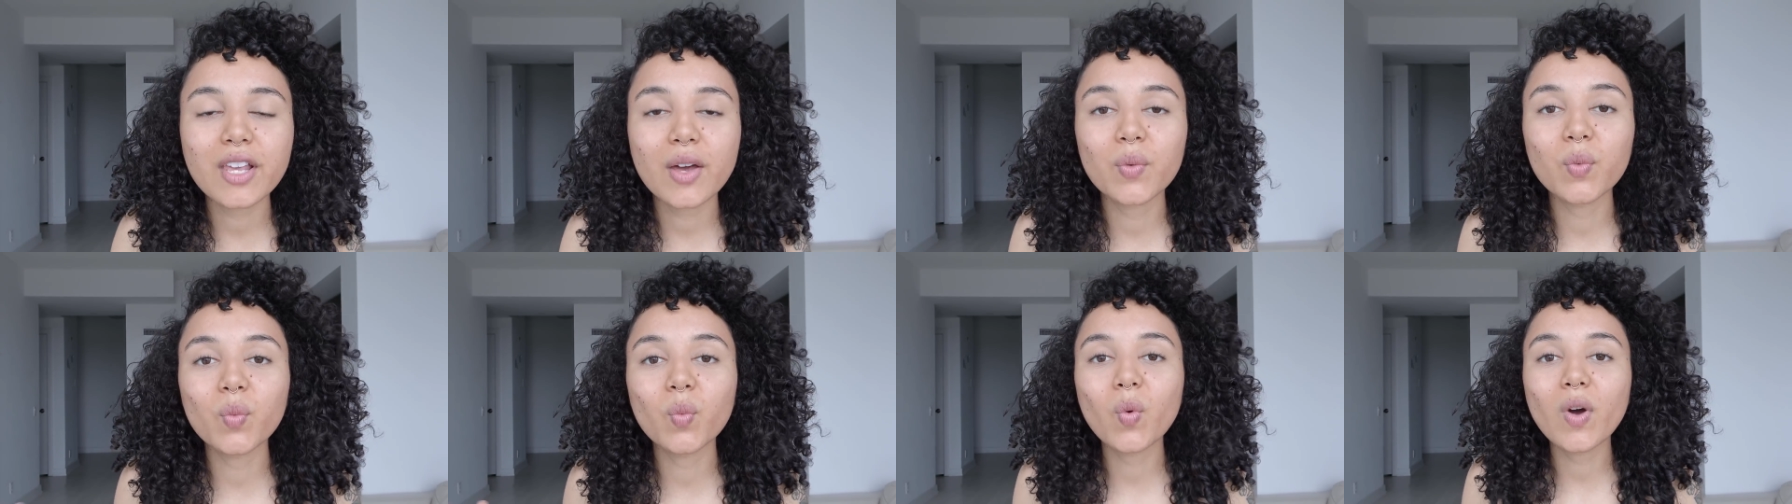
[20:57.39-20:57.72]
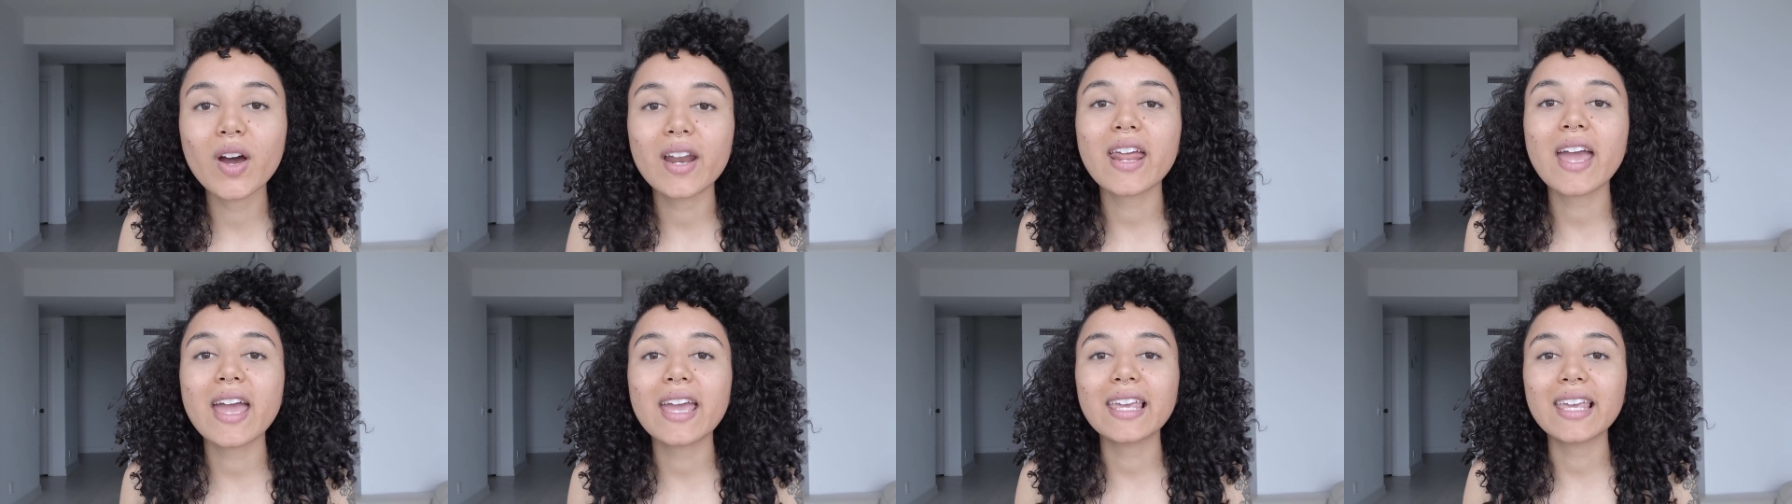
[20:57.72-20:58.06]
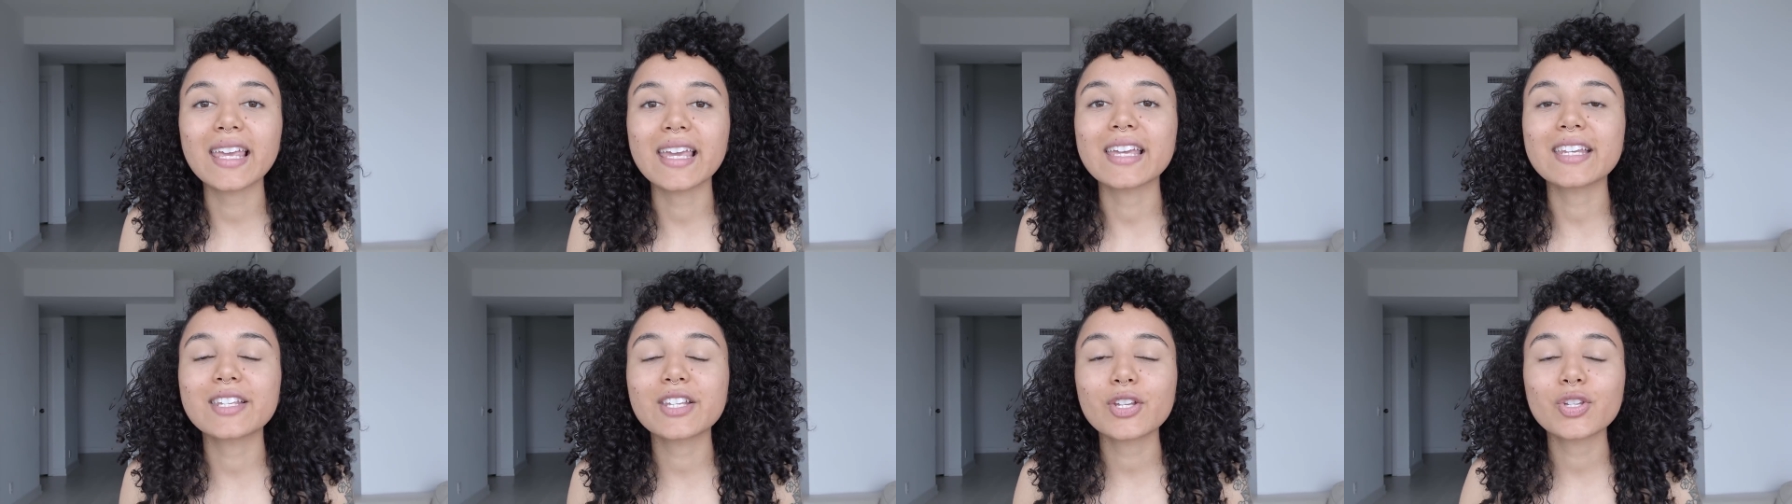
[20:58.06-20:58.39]
on what I
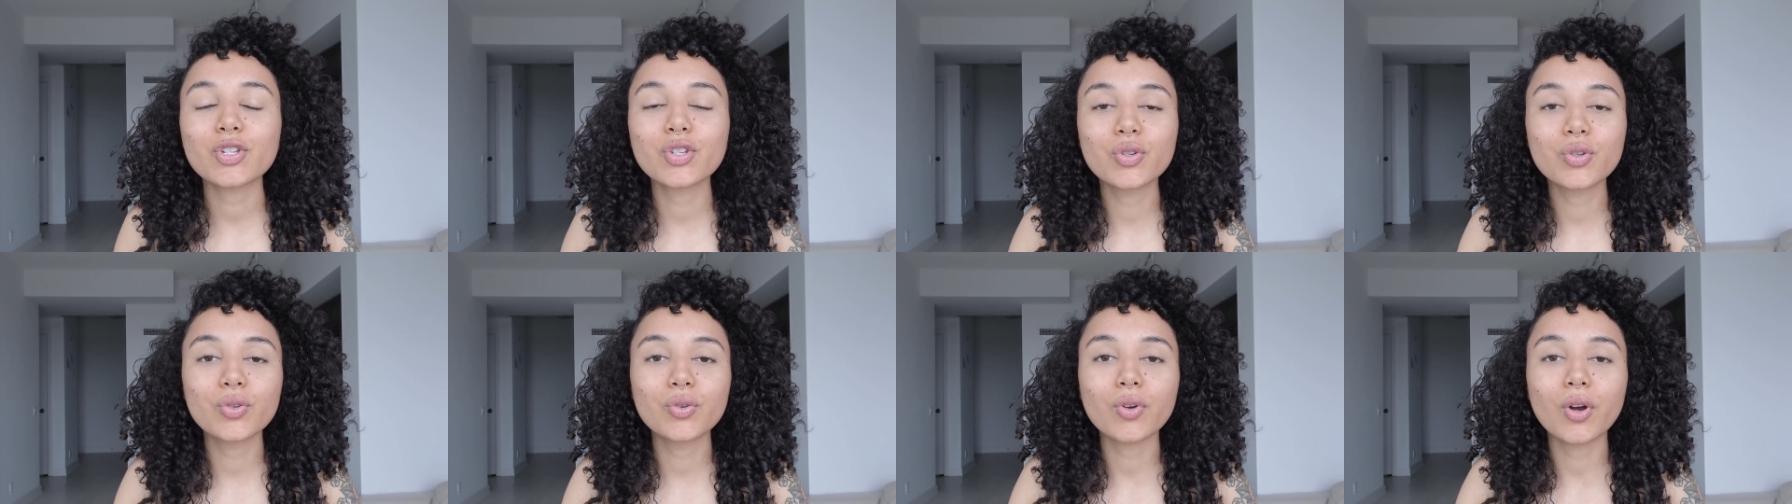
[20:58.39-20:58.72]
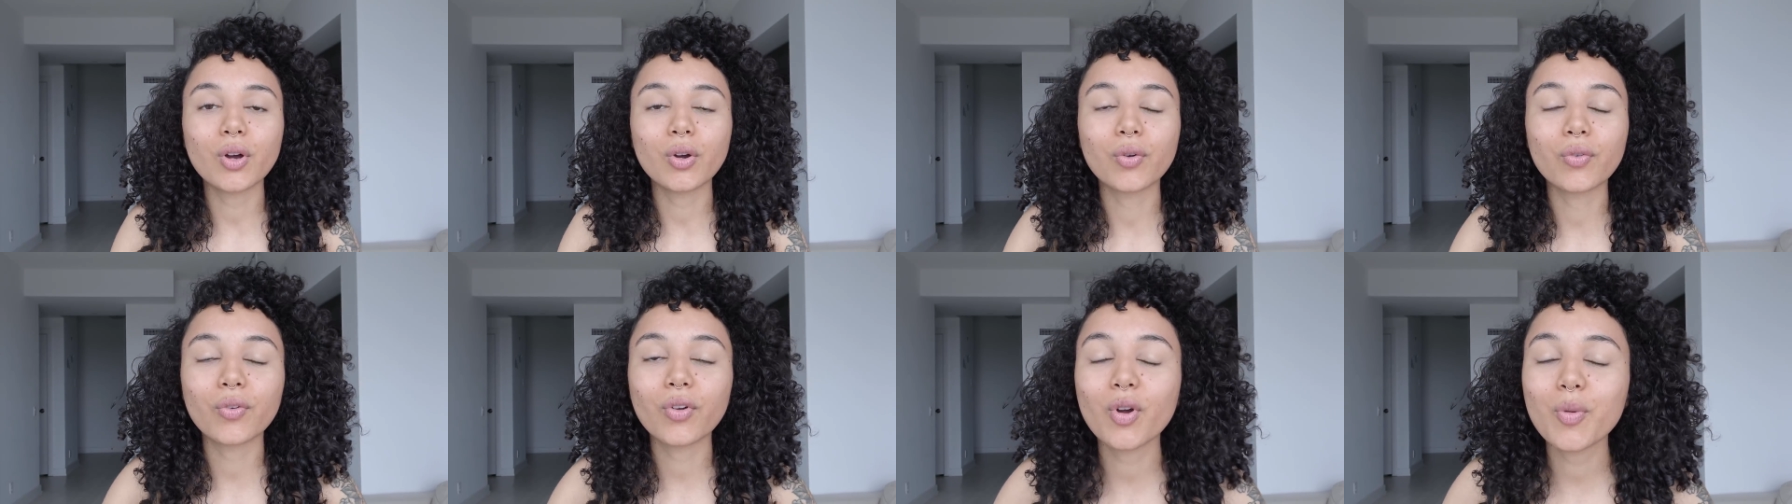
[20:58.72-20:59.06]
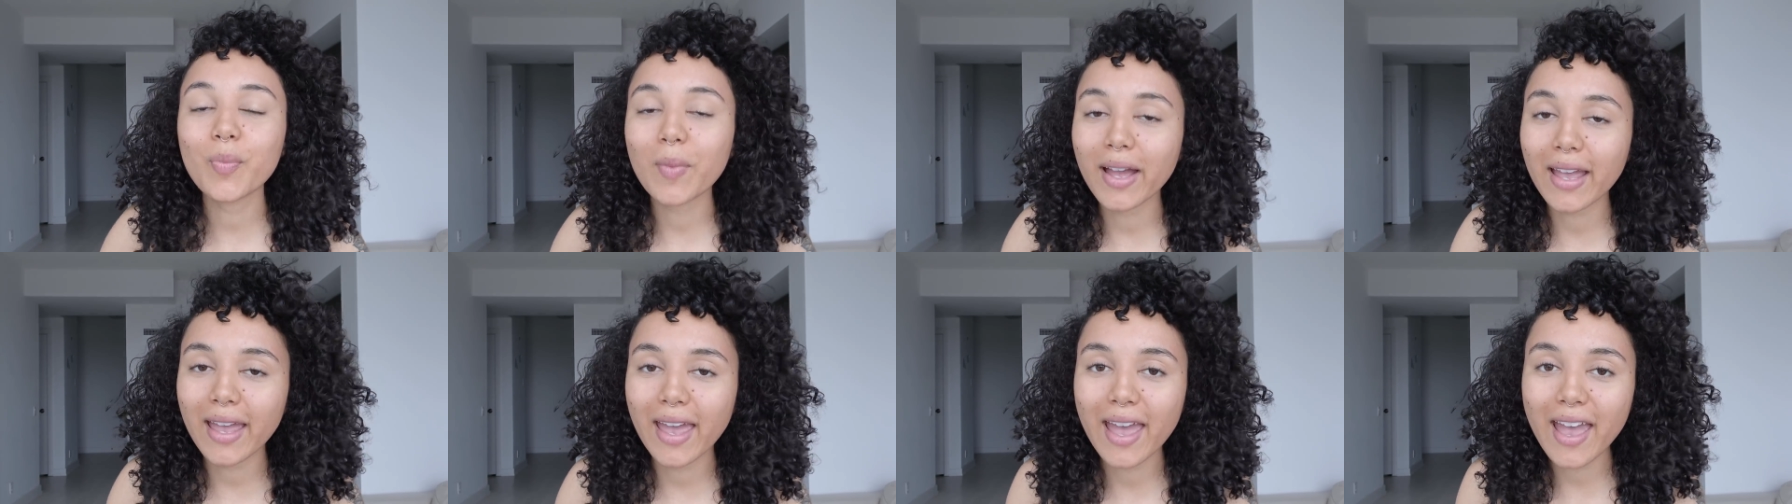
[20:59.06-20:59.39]
eat to grow
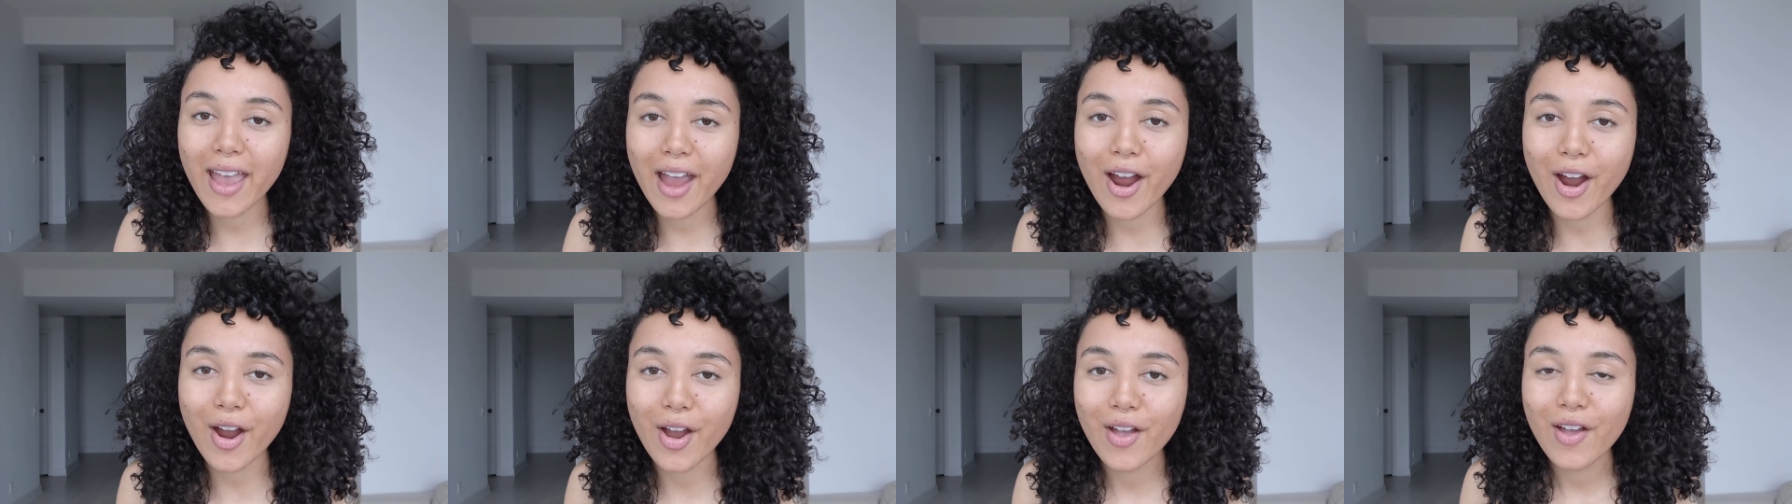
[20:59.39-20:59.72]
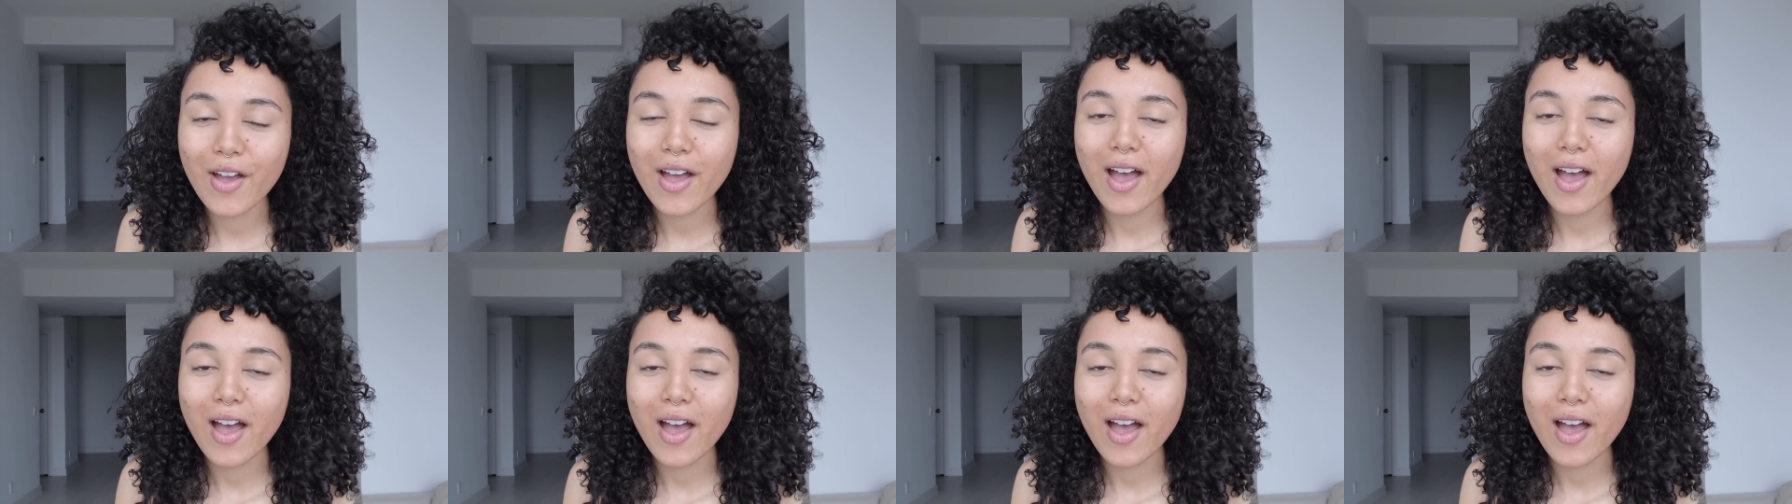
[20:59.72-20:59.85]
my hair.